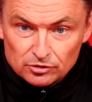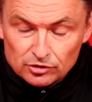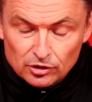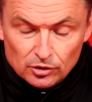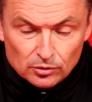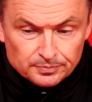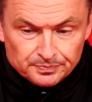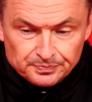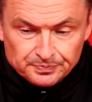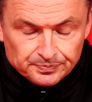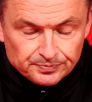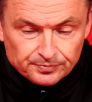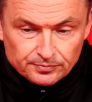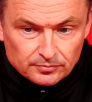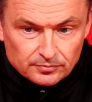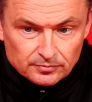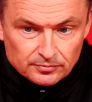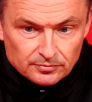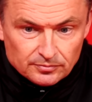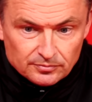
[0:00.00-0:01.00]
So
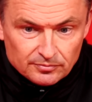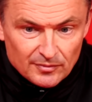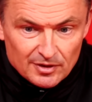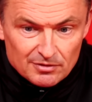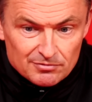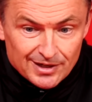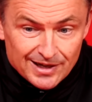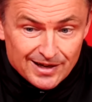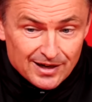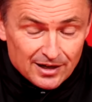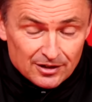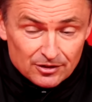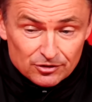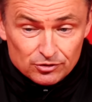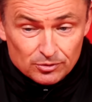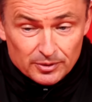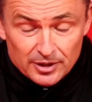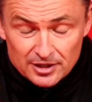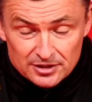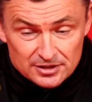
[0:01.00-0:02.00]

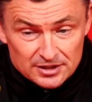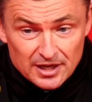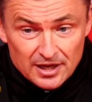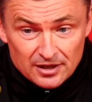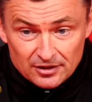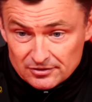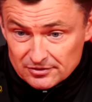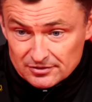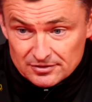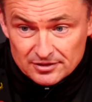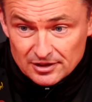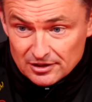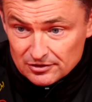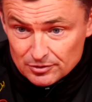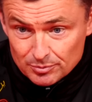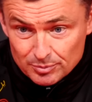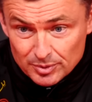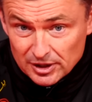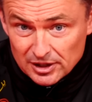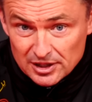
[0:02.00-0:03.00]
regardless of it is next,
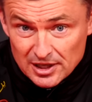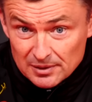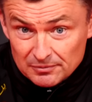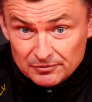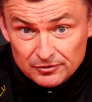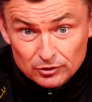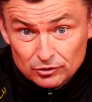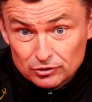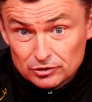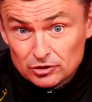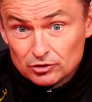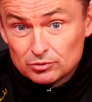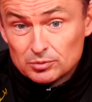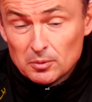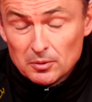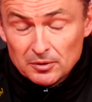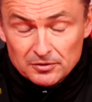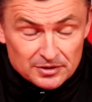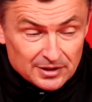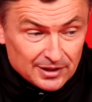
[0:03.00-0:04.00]
it's a big game for us because we
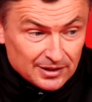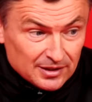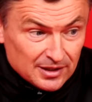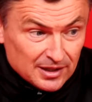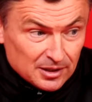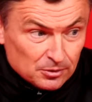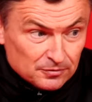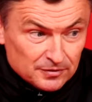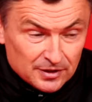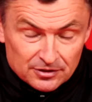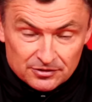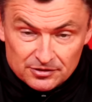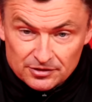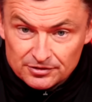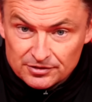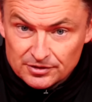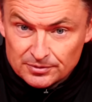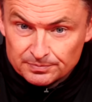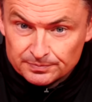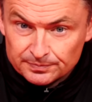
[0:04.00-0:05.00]
want to get that out of our
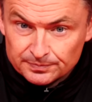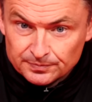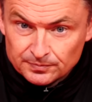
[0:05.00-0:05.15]
system.